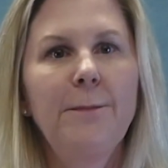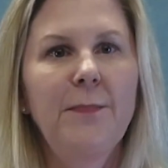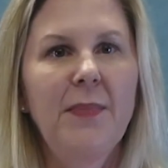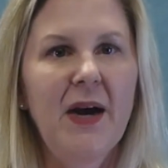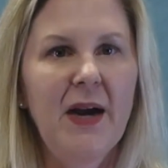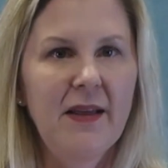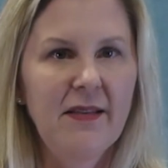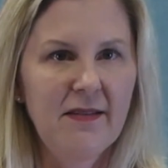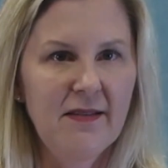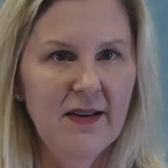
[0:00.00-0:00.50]

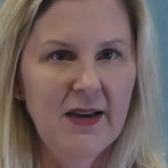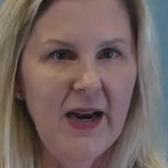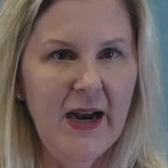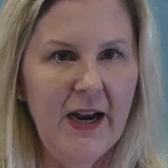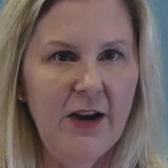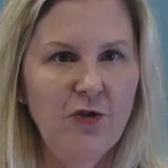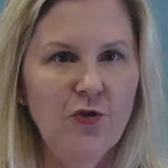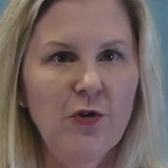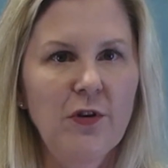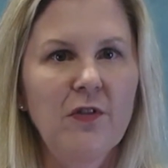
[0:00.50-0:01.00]
by the
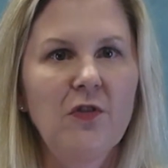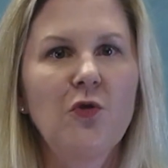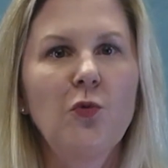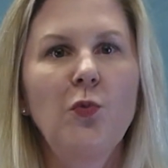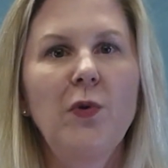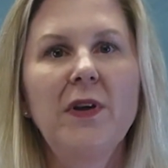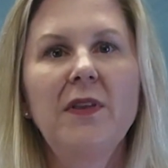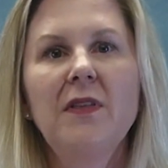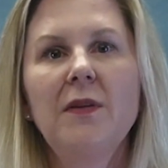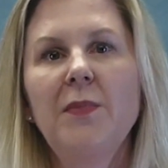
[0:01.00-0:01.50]
psychiatrist
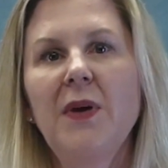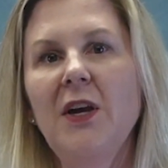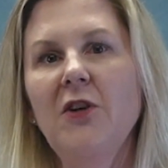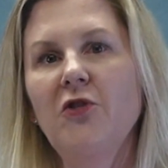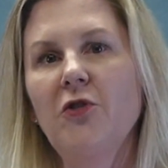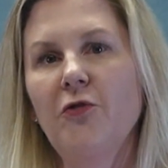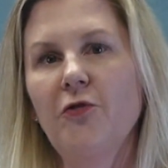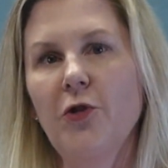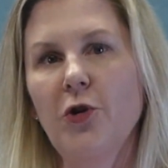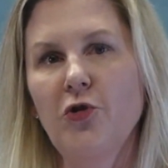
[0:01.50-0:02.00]
with the
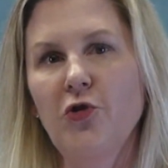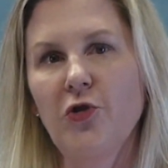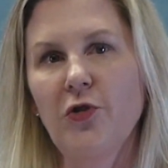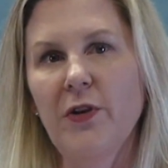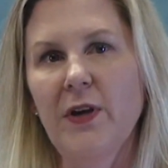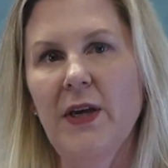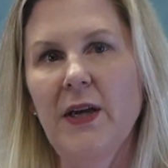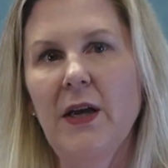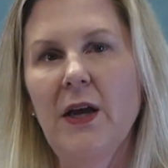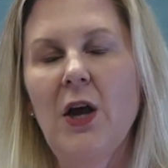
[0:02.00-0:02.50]
patient
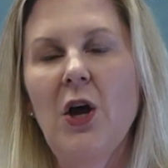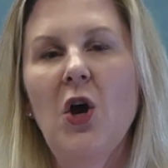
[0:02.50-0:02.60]
virtually,